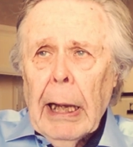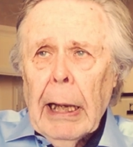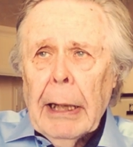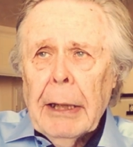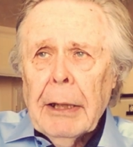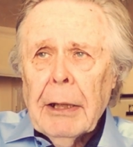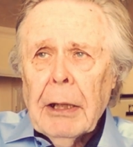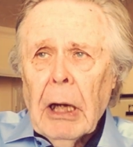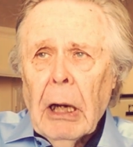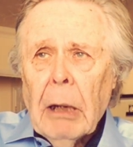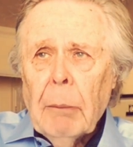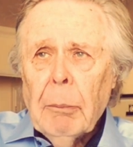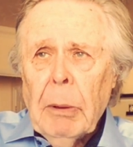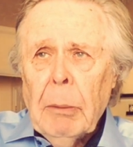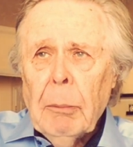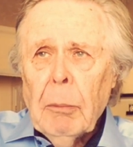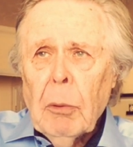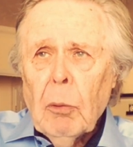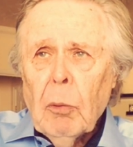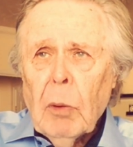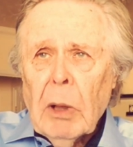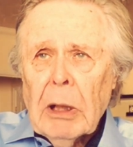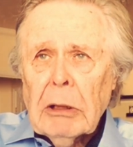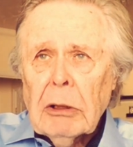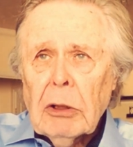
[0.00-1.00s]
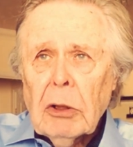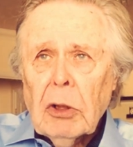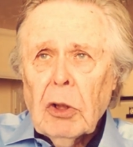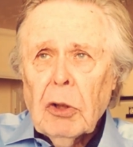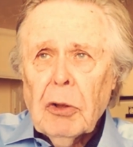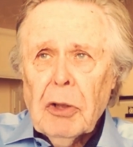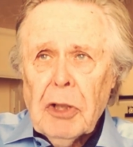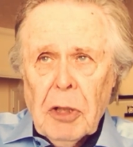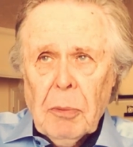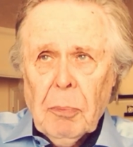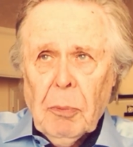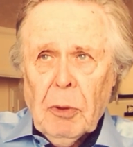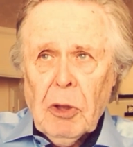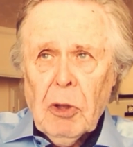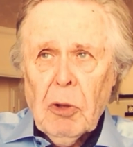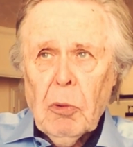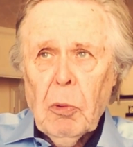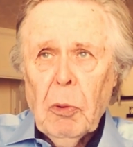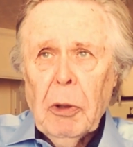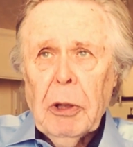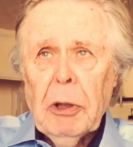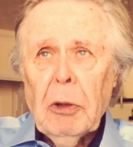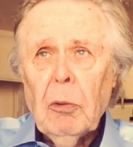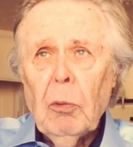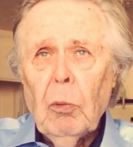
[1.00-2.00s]
and I remember one
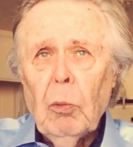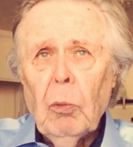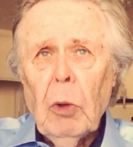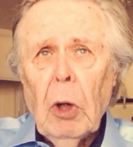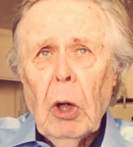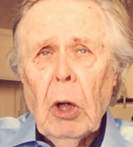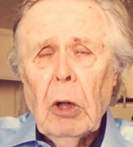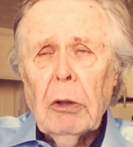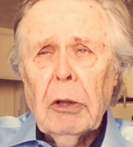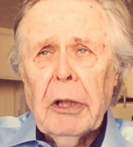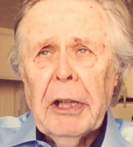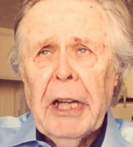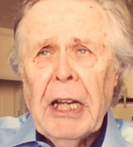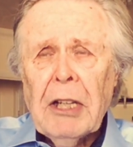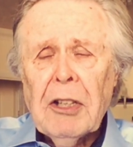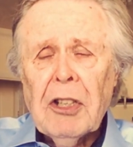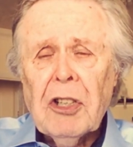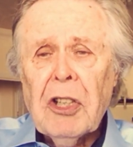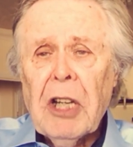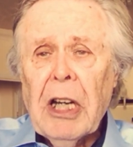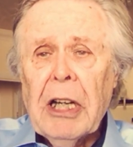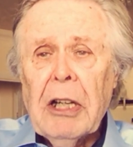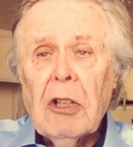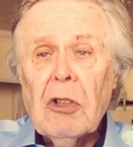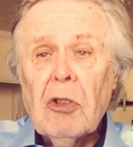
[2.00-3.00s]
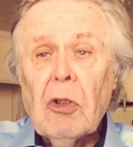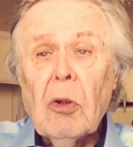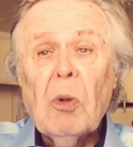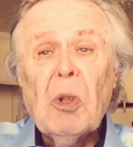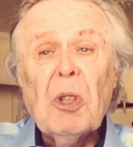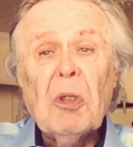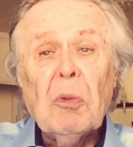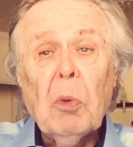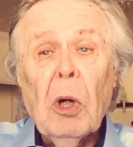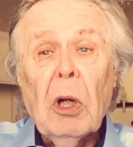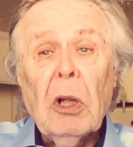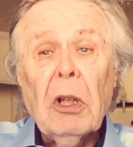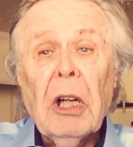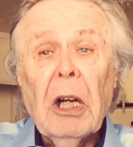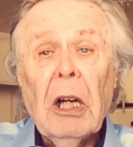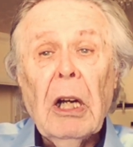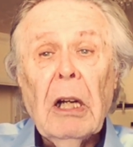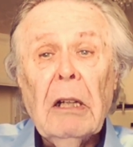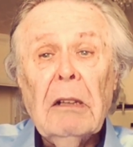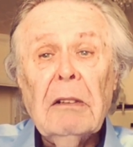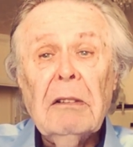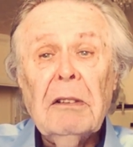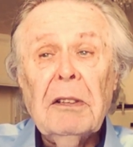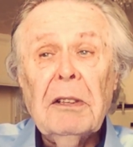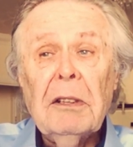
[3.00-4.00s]
Christmas, we the entertainers always worked
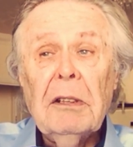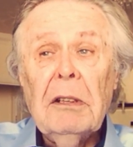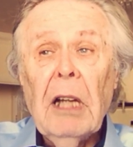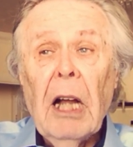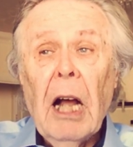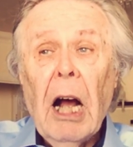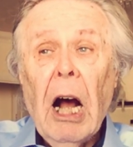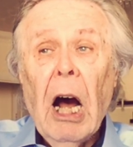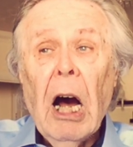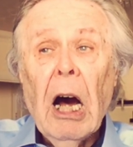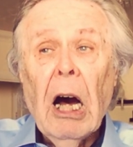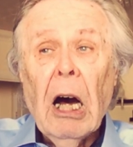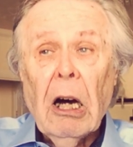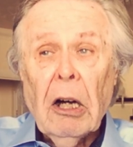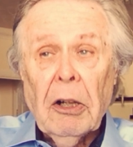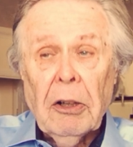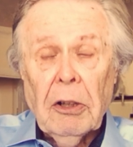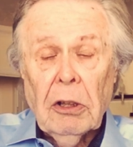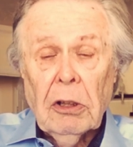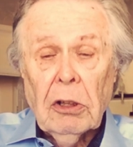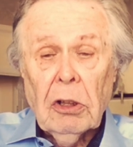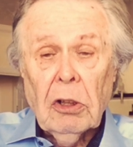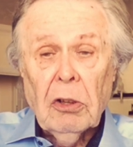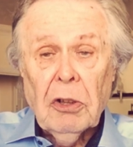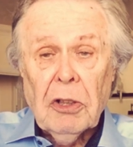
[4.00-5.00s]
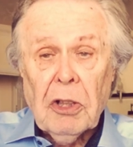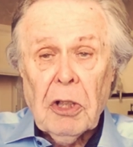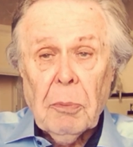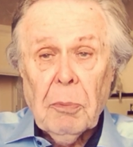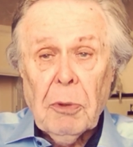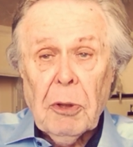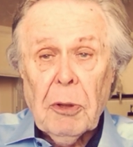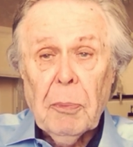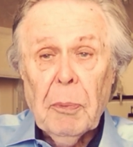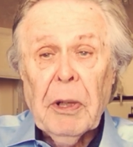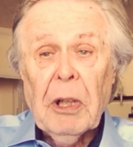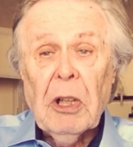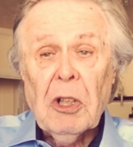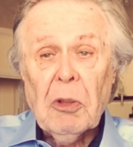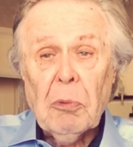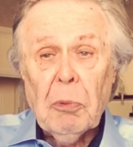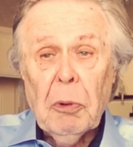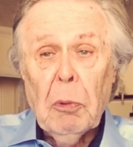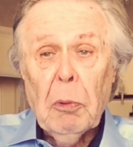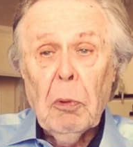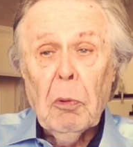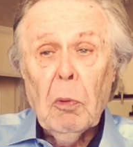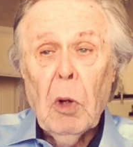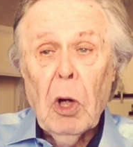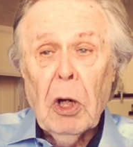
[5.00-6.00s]
hard at Christmas because
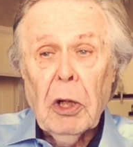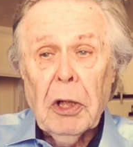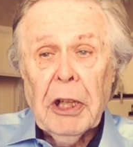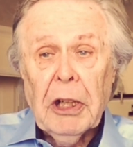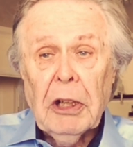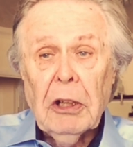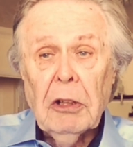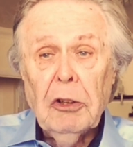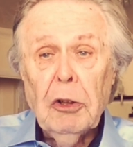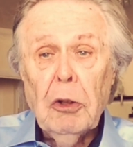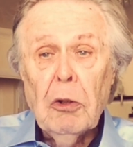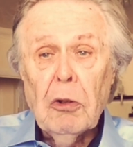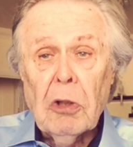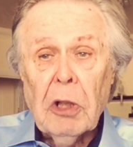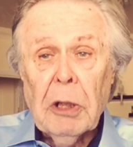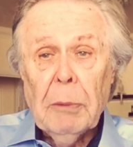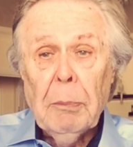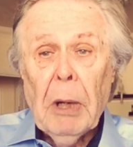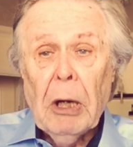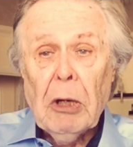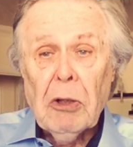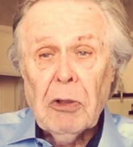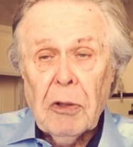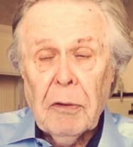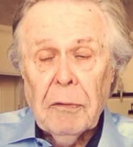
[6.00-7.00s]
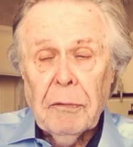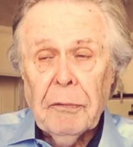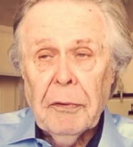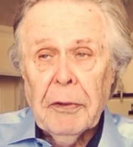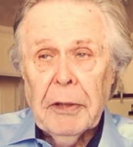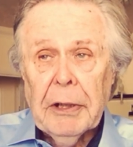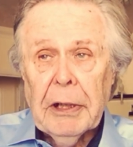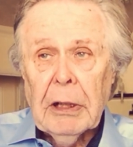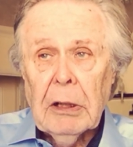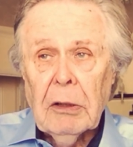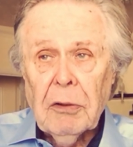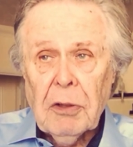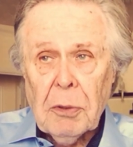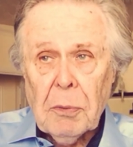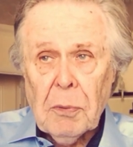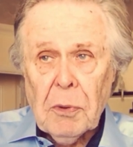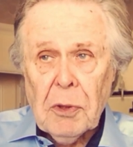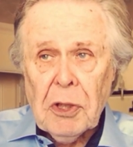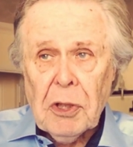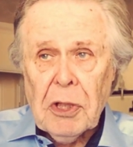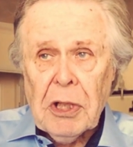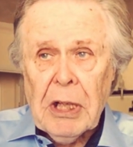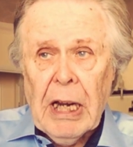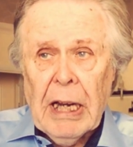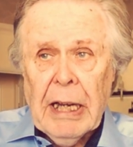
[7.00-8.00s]
we were working usually most of the
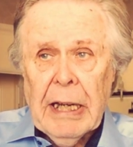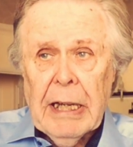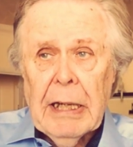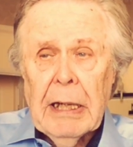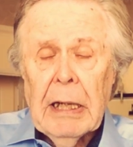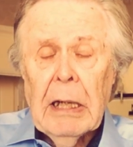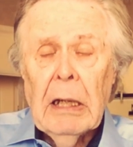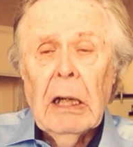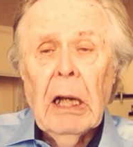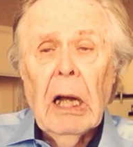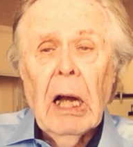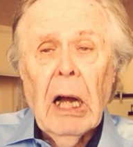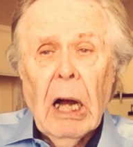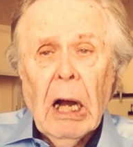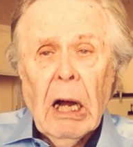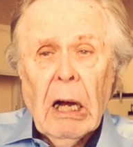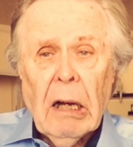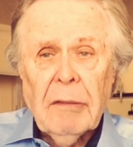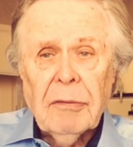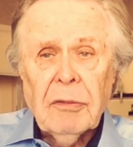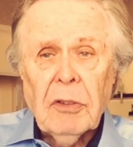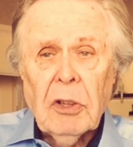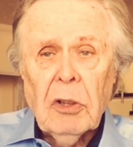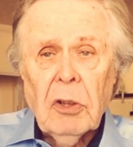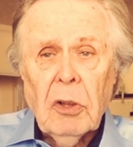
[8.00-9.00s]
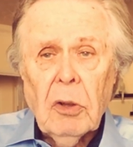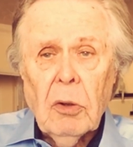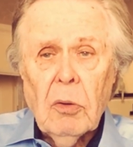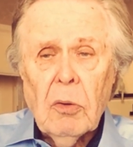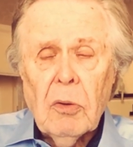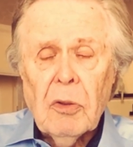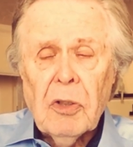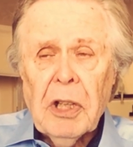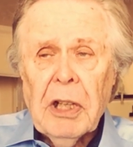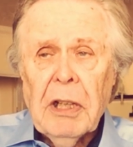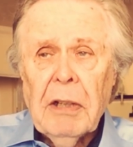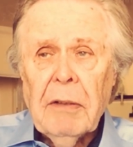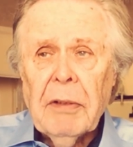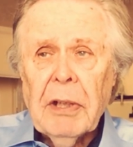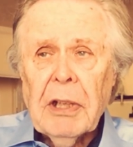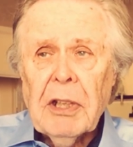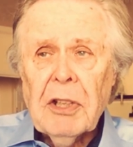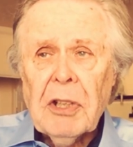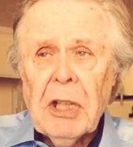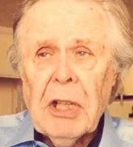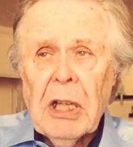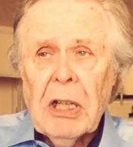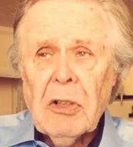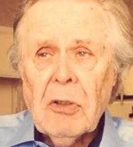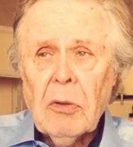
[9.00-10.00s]
Christmas day, afternoons,
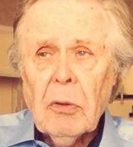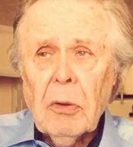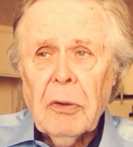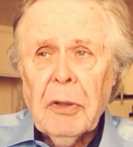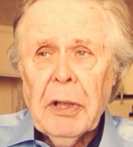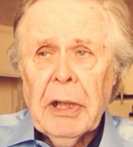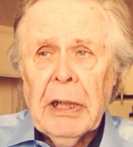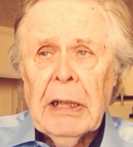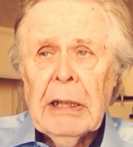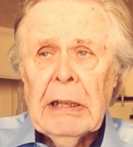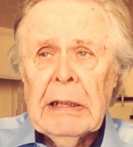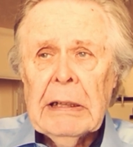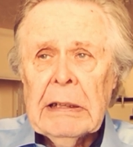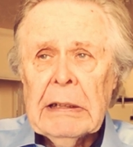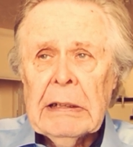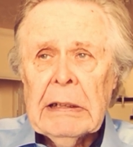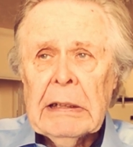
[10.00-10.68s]
evenings, that sort of thing.